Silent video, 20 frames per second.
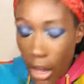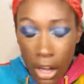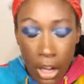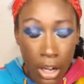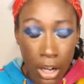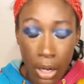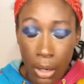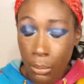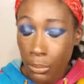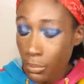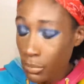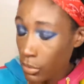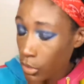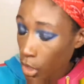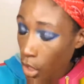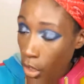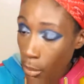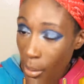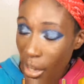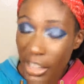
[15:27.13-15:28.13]
um,
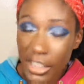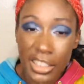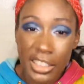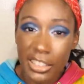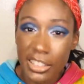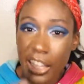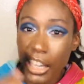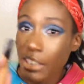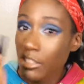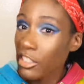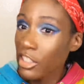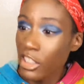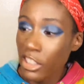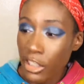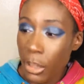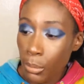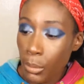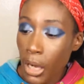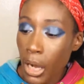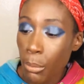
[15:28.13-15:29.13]
talk about is like the
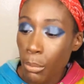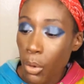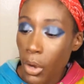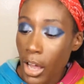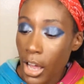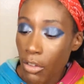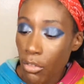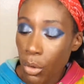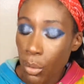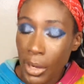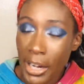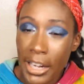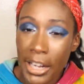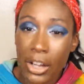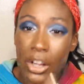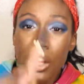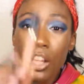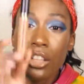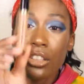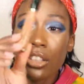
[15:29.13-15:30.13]
lip combo I have on right
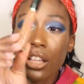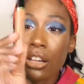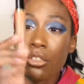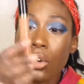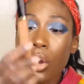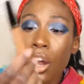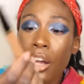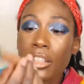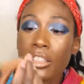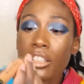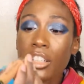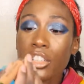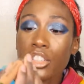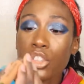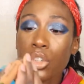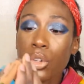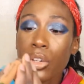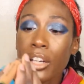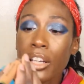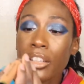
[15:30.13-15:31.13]
now. So I have on Artist
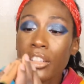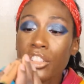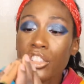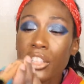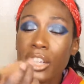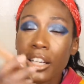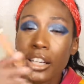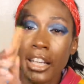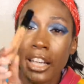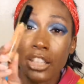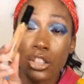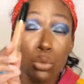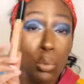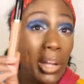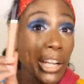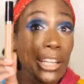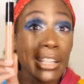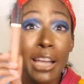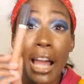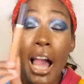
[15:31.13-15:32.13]
Couture in the shade
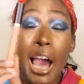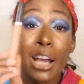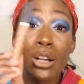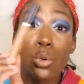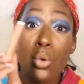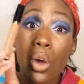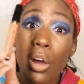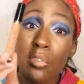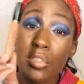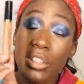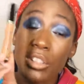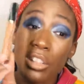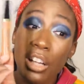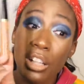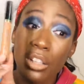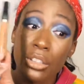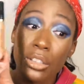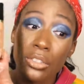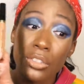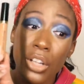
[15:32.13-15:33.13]
X-Rated. Now, I don't know if these
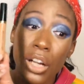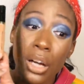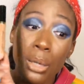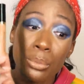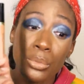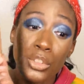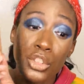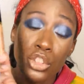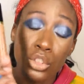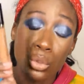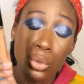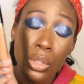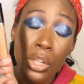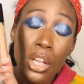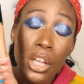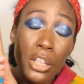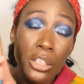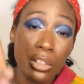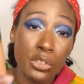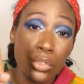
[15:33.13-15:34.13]
colors have come to
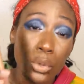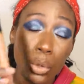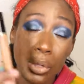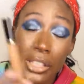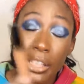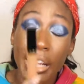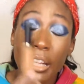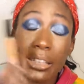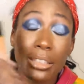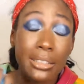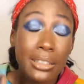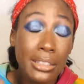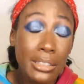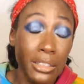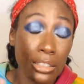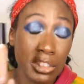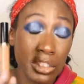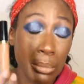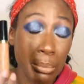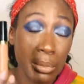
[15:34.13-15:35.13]
Sephora yet because
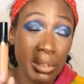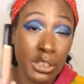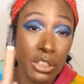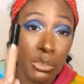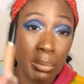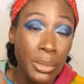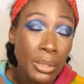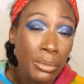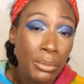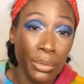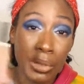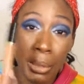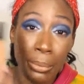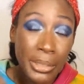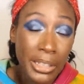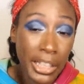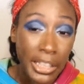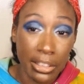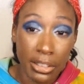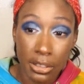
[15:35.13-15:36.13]
his shipments have been
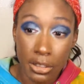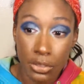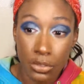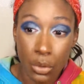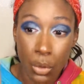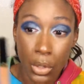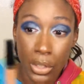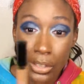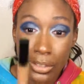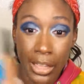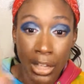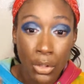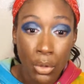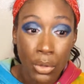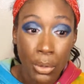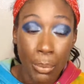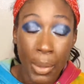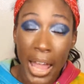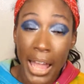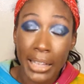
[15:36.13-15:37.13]
coming late to Sephora because I know
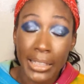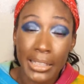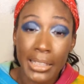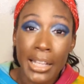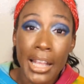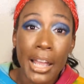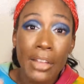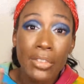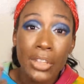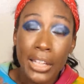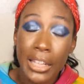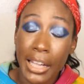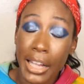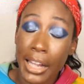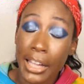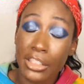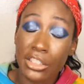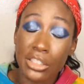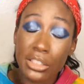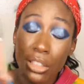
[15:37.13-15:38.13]
the palette that he
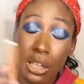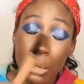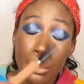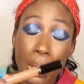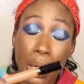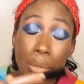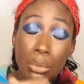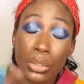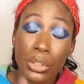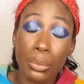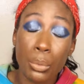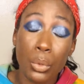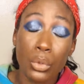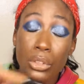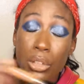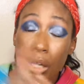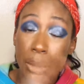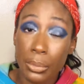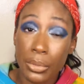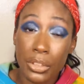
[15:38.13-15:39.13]
had just coming out was supposed
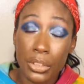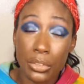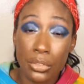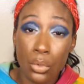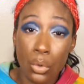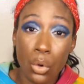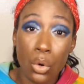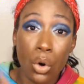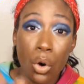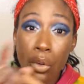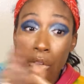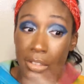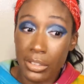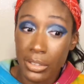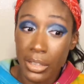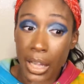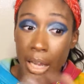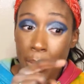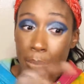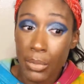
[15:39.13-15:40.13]
to come to Sephora on the
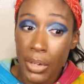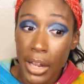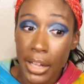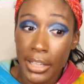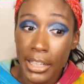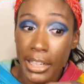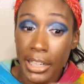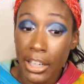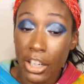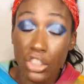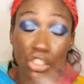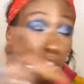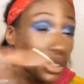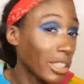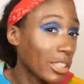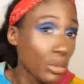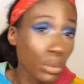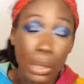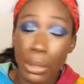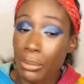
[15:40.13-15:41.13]
same day that it launched on
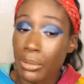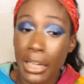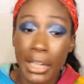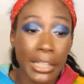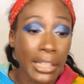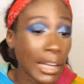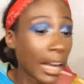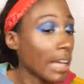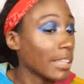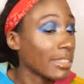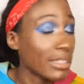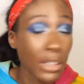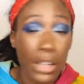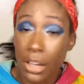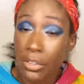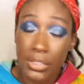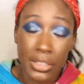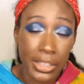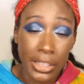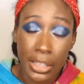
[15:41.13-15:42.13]
his website. And I still
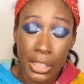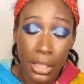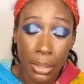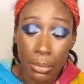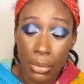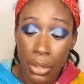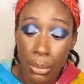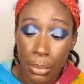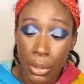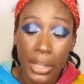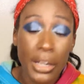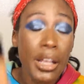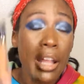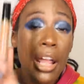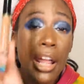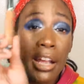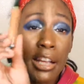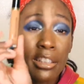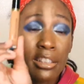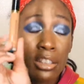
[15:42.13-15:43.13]
haven't seen it up there. But
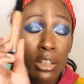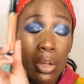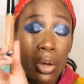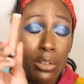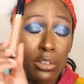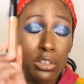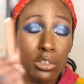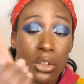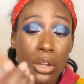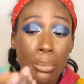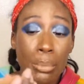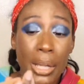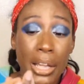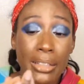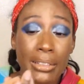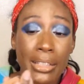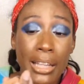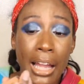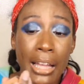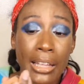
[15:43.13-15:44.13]
his glosses are
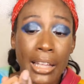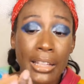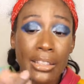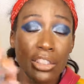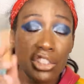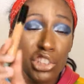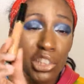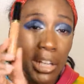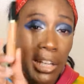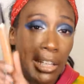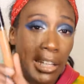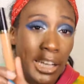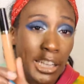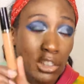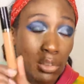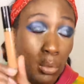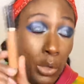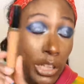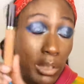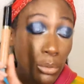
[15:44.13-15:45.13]
amazing. I like the shade
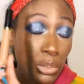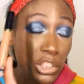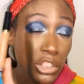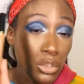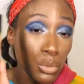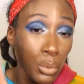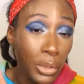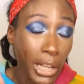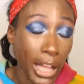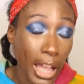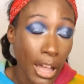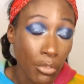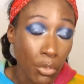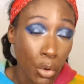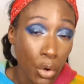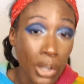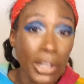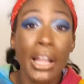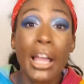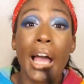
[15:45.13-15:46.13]
X-Rated, which is the one I have
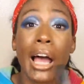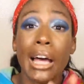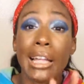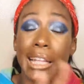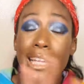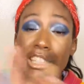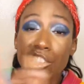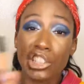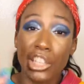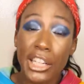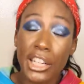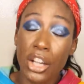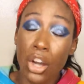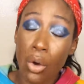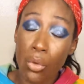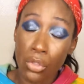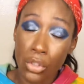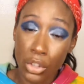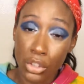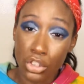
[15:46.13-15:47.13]
on. I like the shade
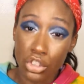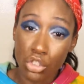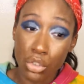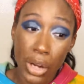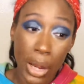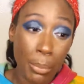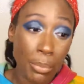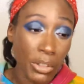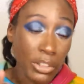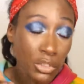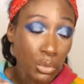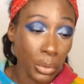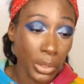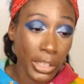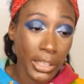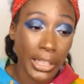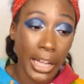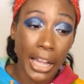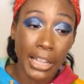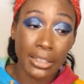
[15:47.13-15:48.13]
called Thirst Trap. It's
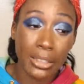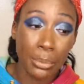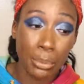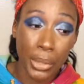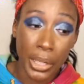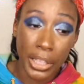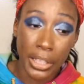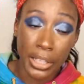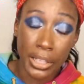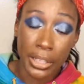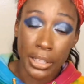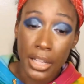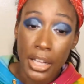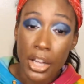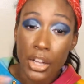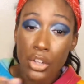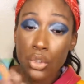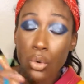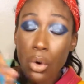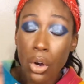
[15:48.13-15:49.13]
really nice and pinky.
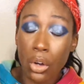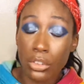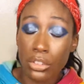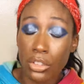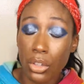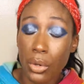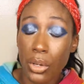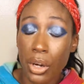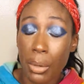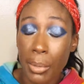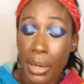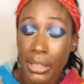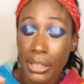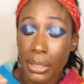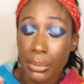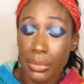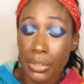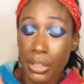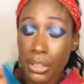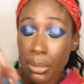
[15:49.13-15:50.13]
You all saw it on my
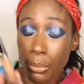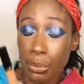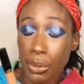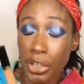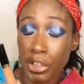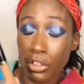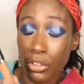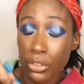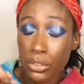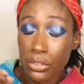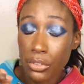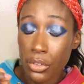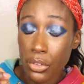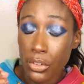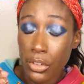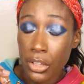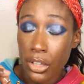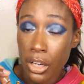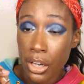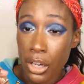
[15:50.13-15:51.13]
lips in the picture for
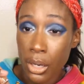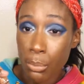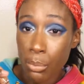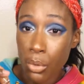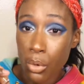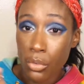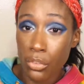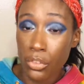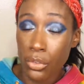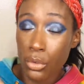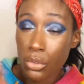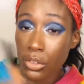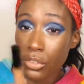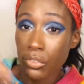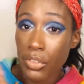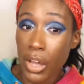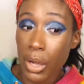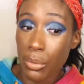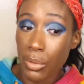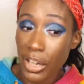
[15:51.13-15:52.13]
the um,
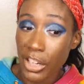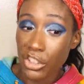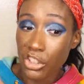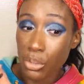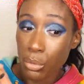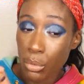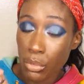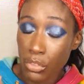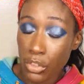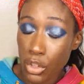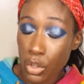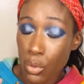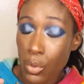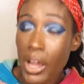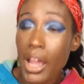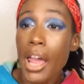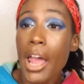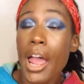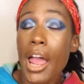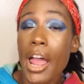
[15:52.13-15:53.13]
Profusion Foundation review.
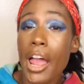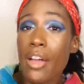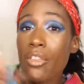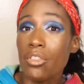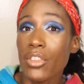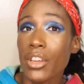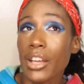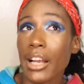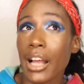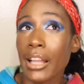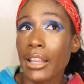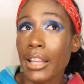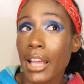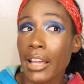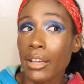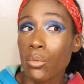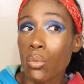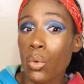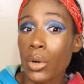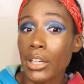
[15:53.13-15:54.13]
And then I
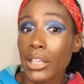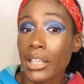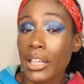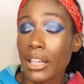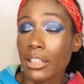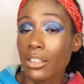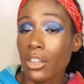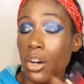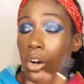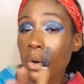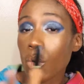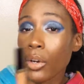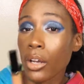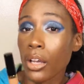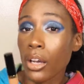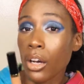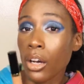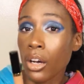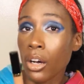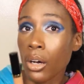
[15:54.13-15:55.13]
like one he has called...
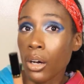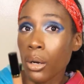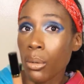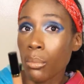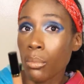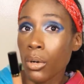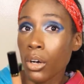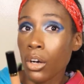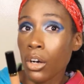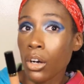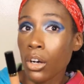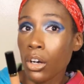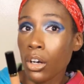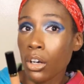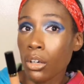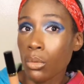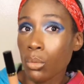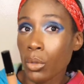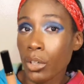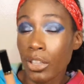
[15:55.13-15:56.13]
Um,
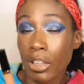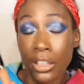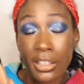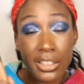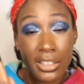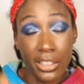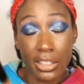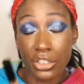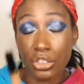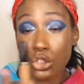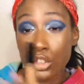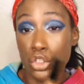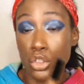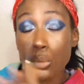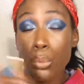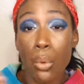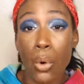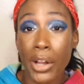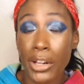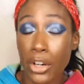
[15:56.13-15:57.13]
what uncensored
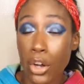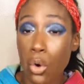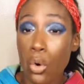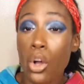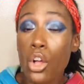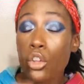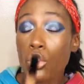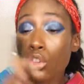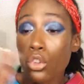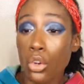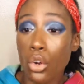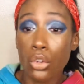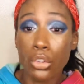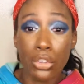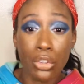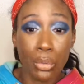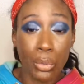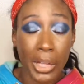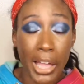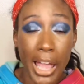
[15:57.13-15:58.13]
2.0 so those
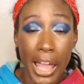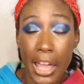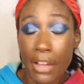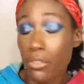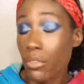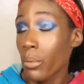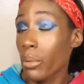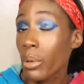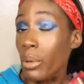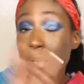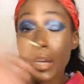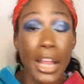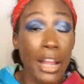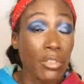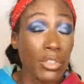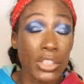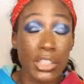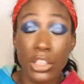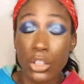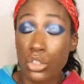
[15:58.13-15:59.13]
are three i have from him and
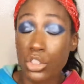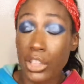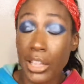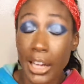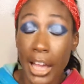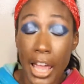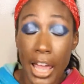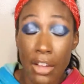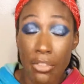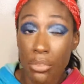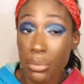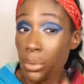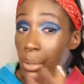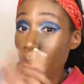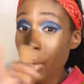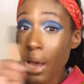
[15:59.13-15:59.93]
every single shade i have from him